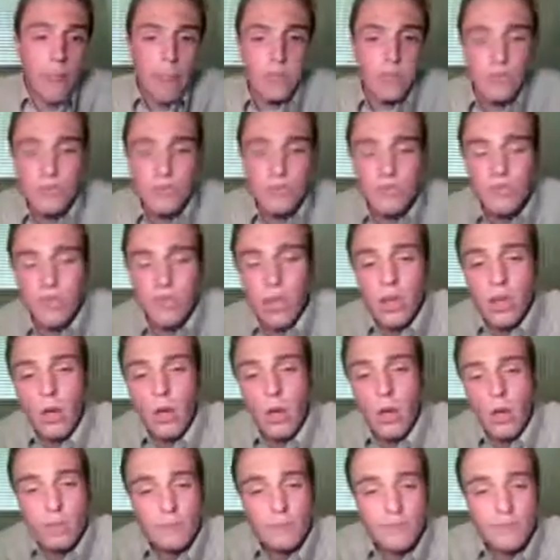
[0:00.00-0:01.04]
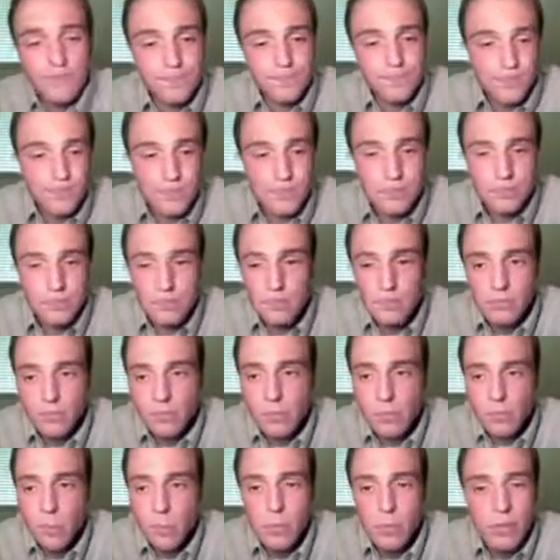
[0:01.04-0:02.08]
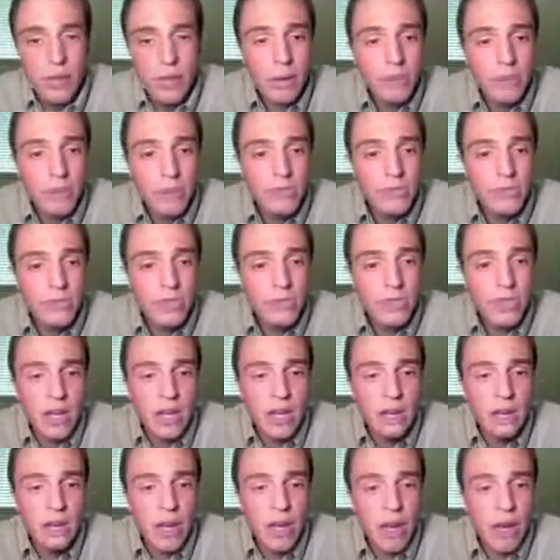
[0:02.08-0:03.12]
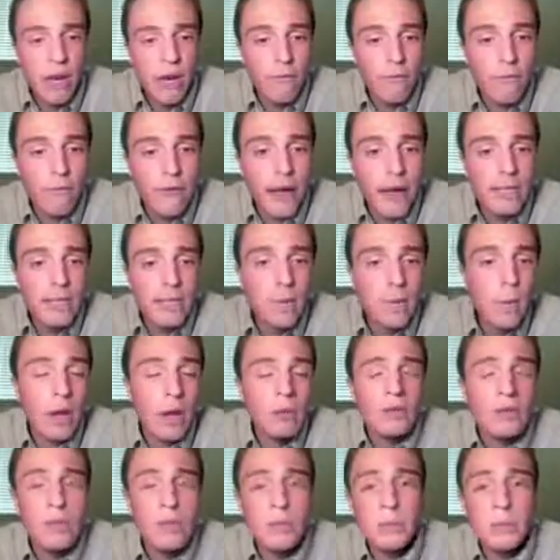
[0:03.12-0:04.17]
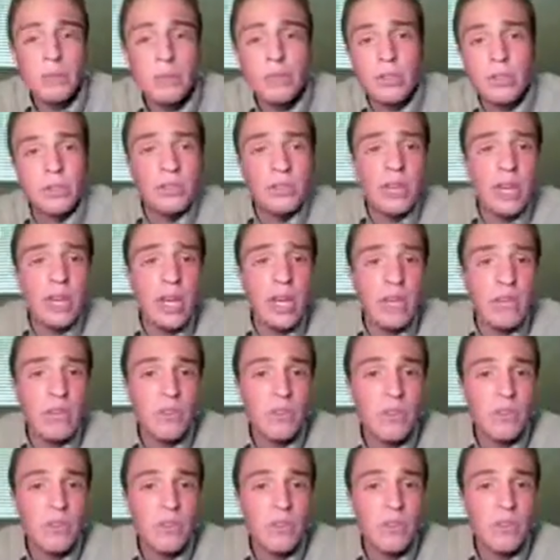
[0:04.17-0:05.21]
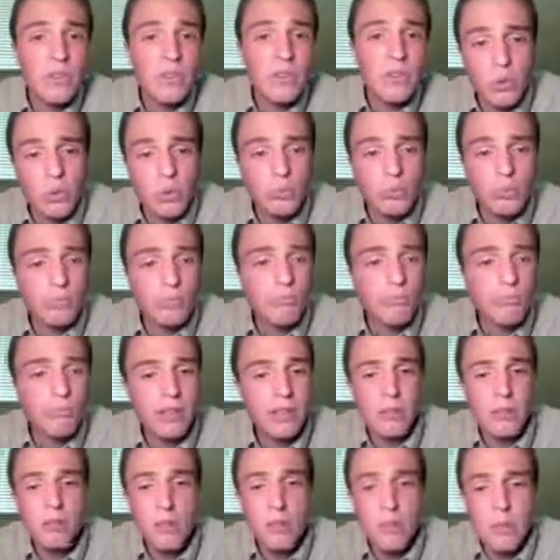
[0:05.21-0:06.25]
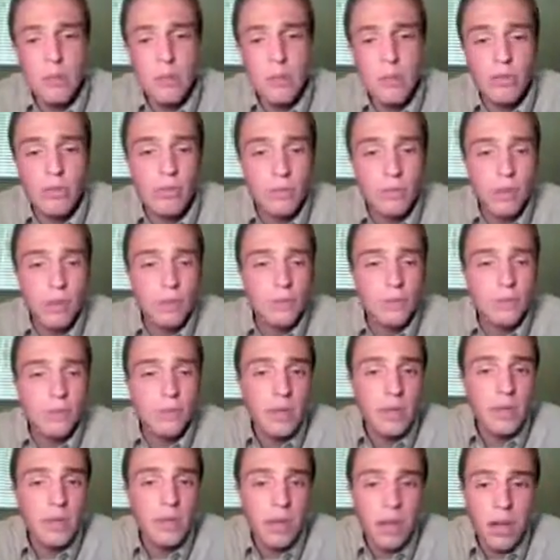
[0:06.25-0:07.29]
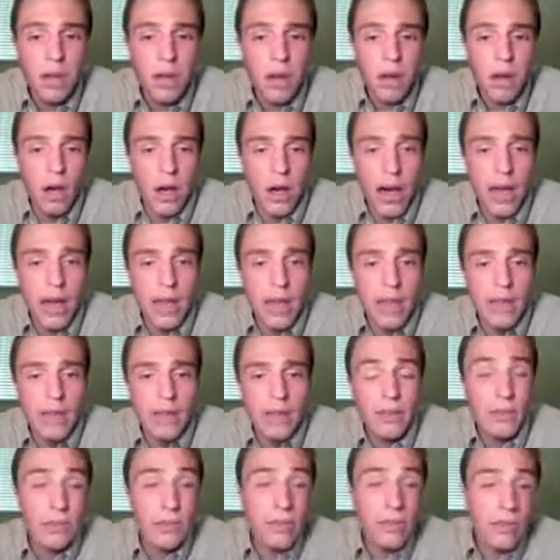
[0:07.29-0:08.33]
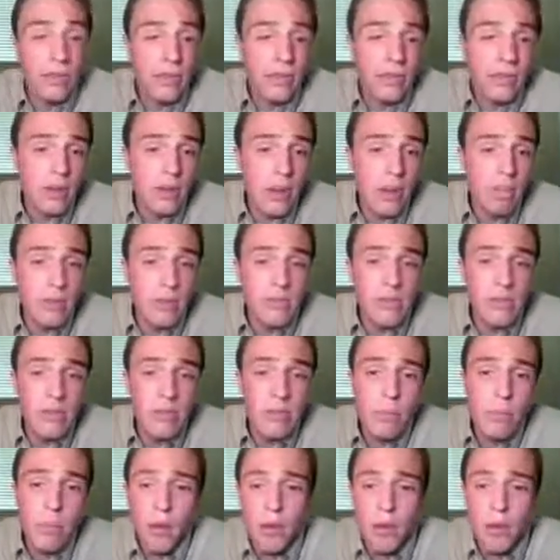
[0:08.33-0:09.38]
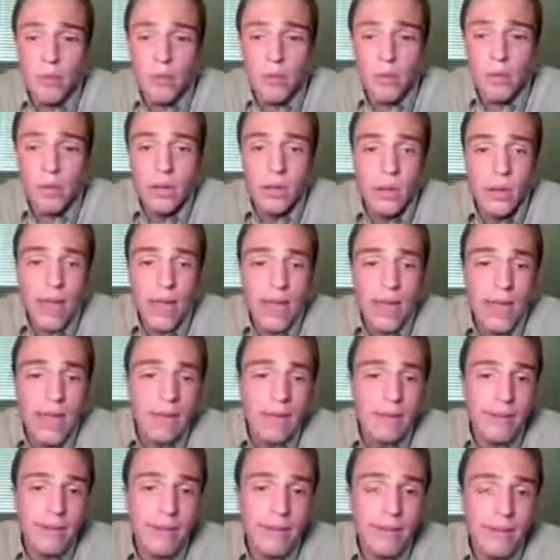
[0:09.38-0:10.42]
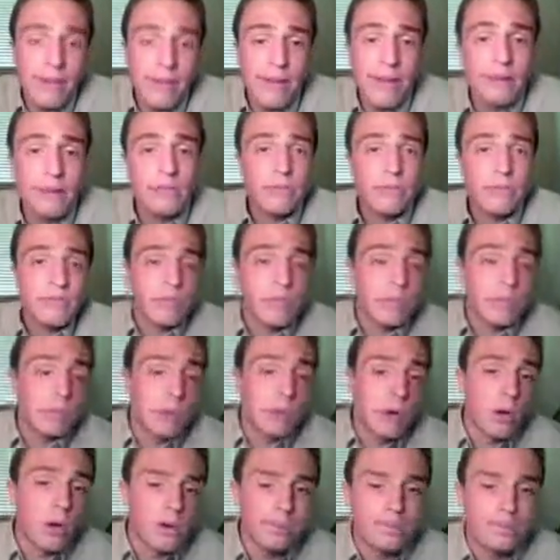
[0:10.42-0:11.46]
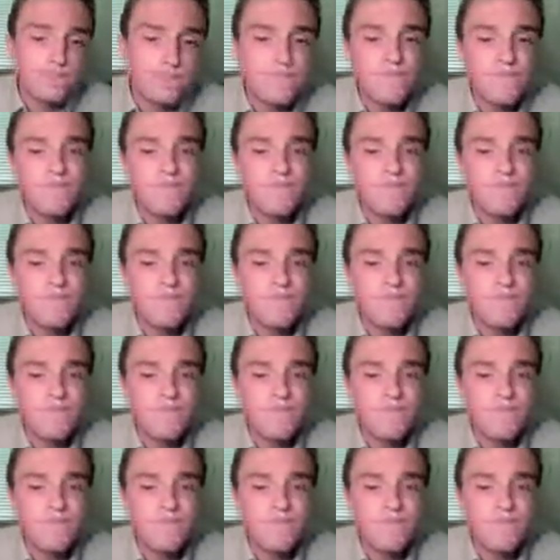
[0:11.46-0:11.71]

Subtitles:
So, with that being said, finally white was able to start taking over those light squares and played the move queen b3, eyeing the b7 pawn over here and the f7 pawn.